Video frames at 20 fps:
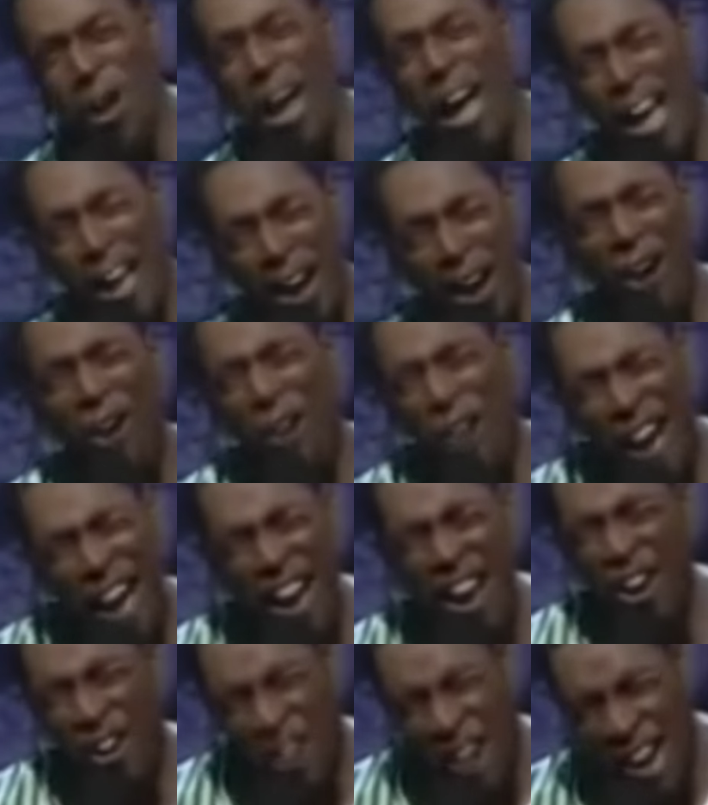okay, all
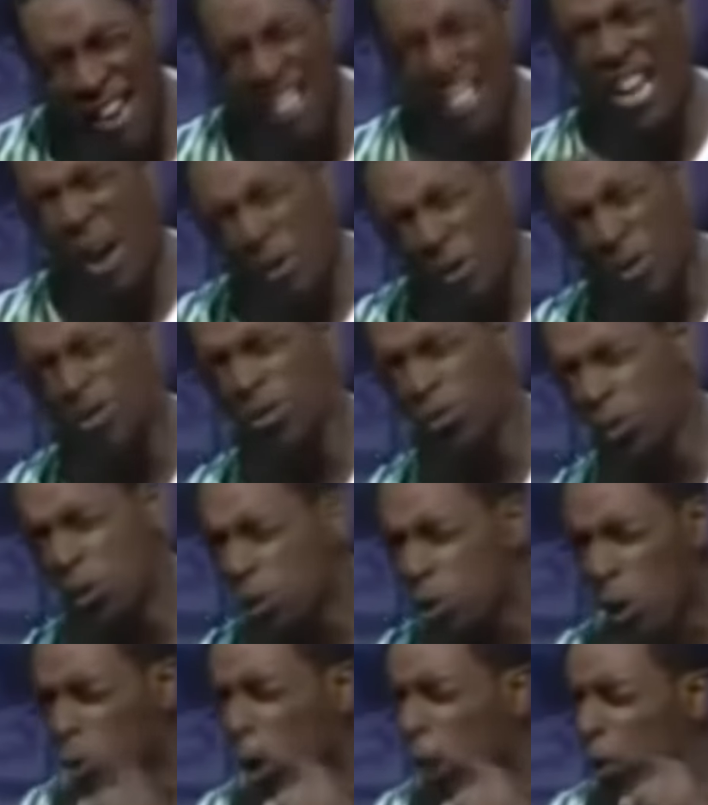right, all right. Is that what
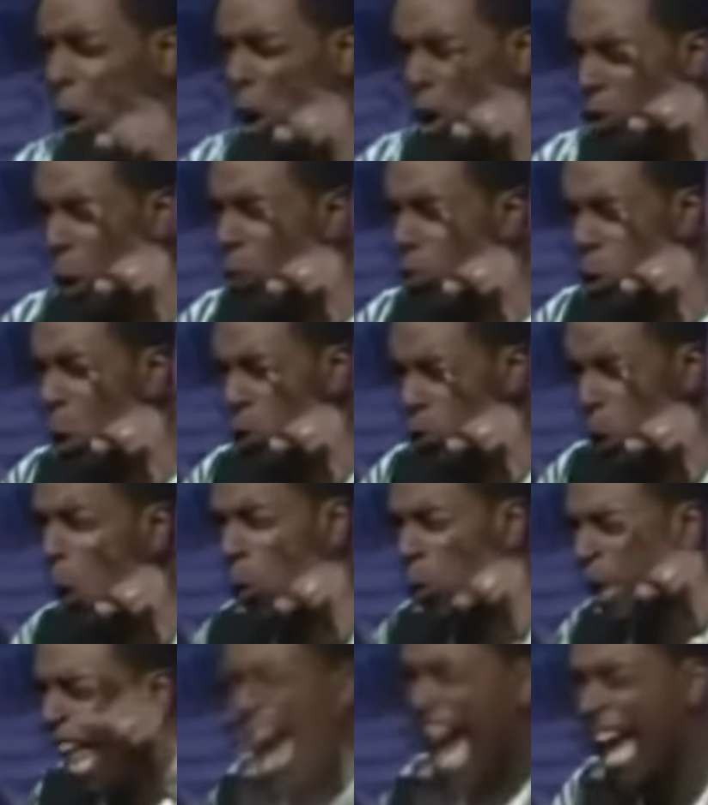you? No, no, no! Don't, don't,
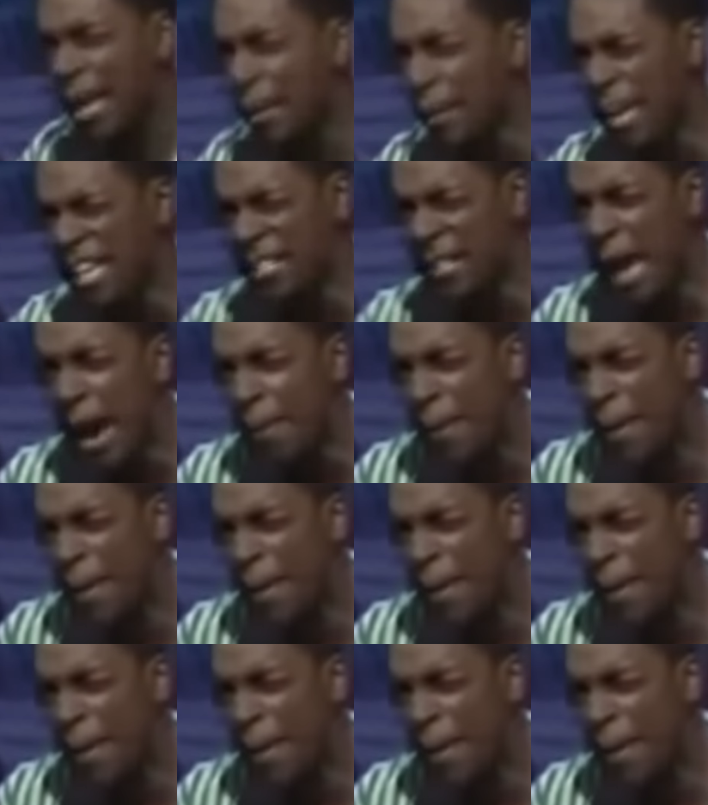don't lie to me,